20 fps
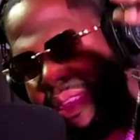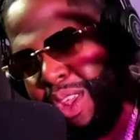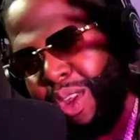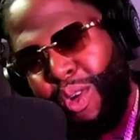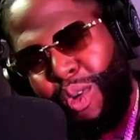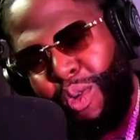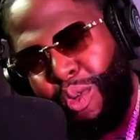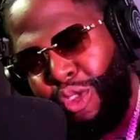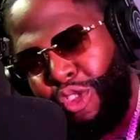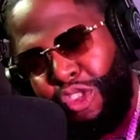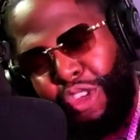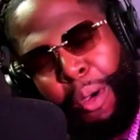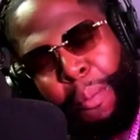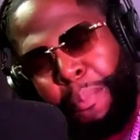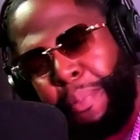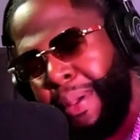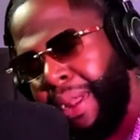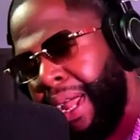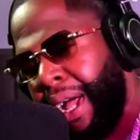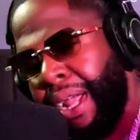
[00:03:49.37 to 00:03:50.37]
you know,
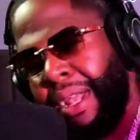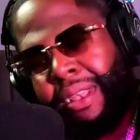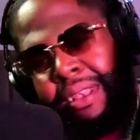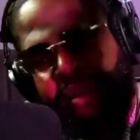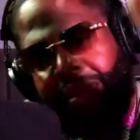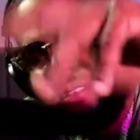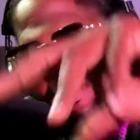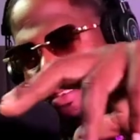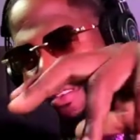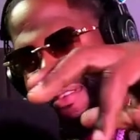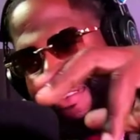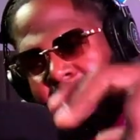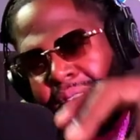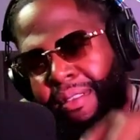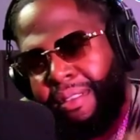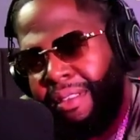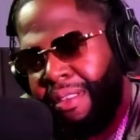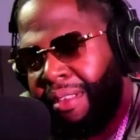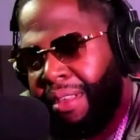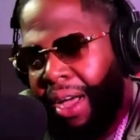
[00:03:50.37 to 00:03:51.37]
jumping on
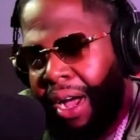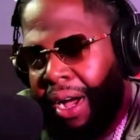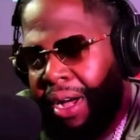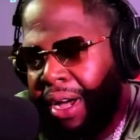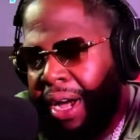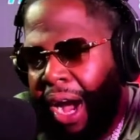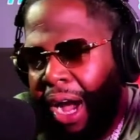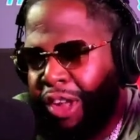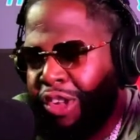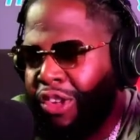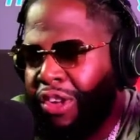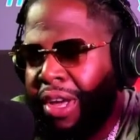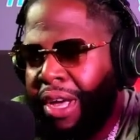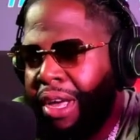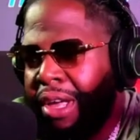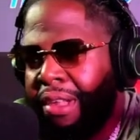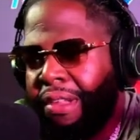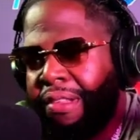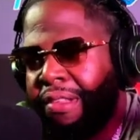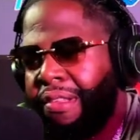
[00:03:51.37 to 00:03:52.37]

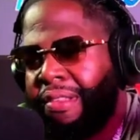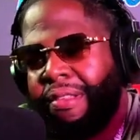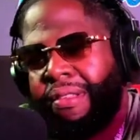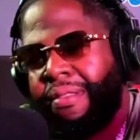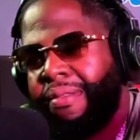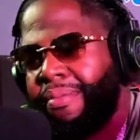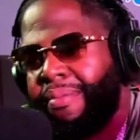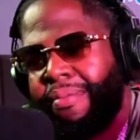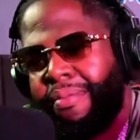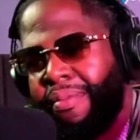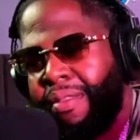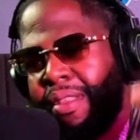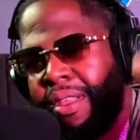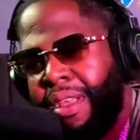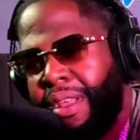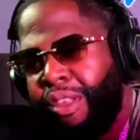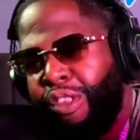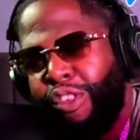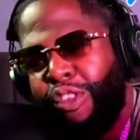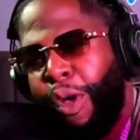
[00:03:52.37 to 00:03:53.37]
cashiers
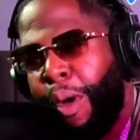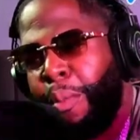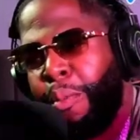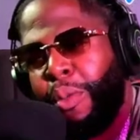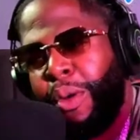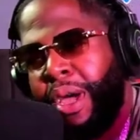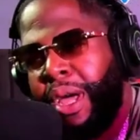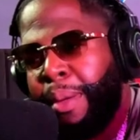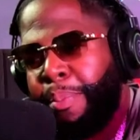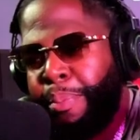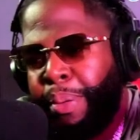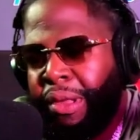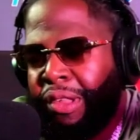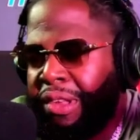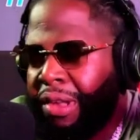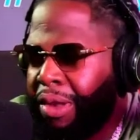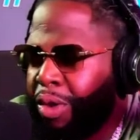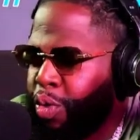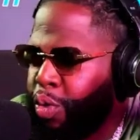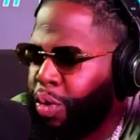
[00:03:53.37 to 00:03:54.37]
in Subway,
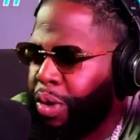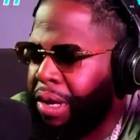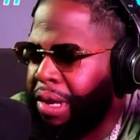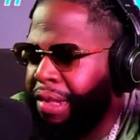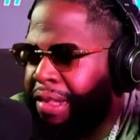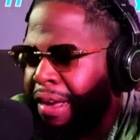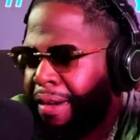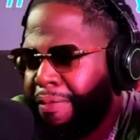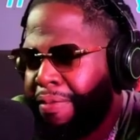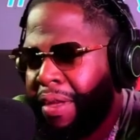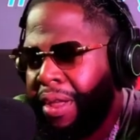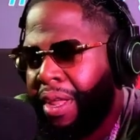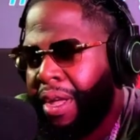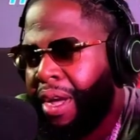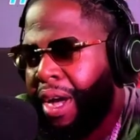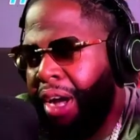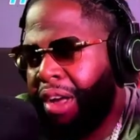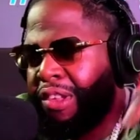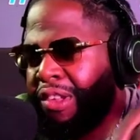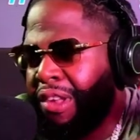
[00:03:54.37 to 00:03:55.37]
pitching cookies after the
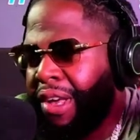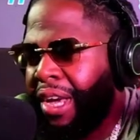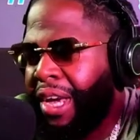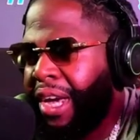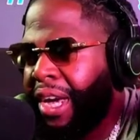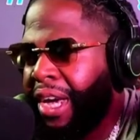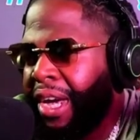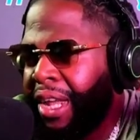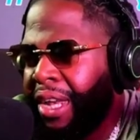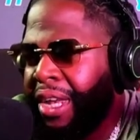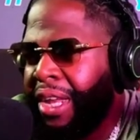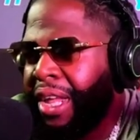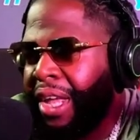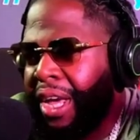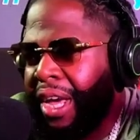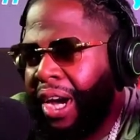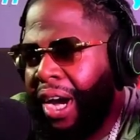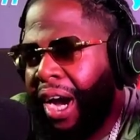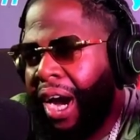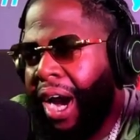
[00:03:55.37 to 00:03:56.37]
cashier and
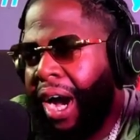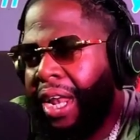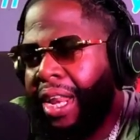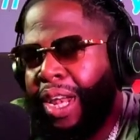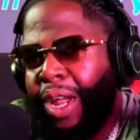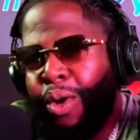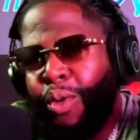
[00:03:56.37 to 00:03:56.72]
all